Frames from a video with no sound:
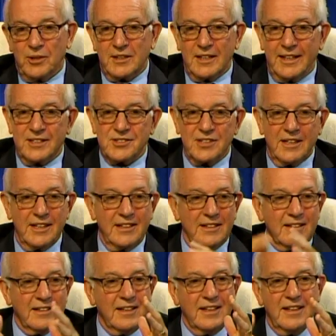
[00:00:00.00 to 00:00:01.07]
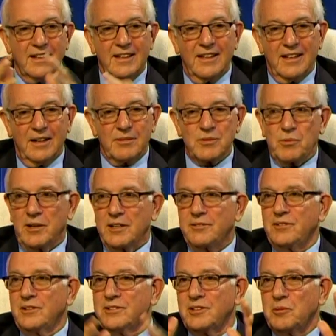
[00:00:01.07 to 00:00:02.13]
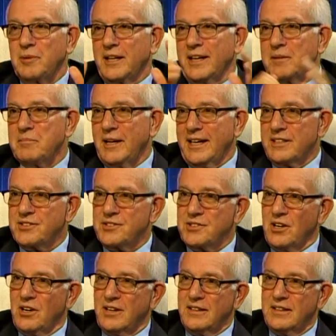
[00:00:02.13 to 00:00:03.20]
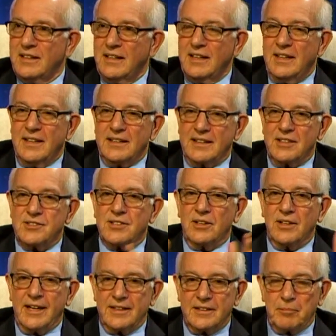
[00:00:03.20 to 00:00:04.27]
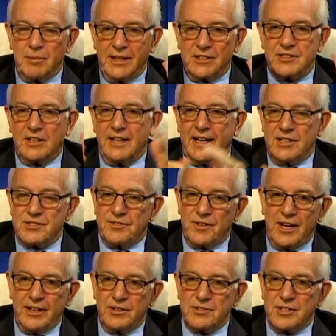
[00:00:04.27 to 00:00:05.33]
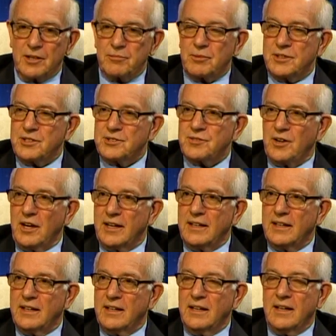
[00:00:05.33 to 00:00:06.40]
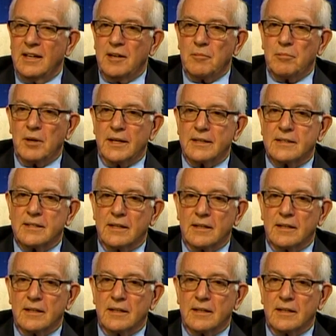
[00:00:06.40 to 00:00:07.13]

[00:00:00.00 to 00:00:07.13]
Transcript: last night, and it was wonderful. Nobody had masks on. They still had the plexiglass dividers up, which is fine, but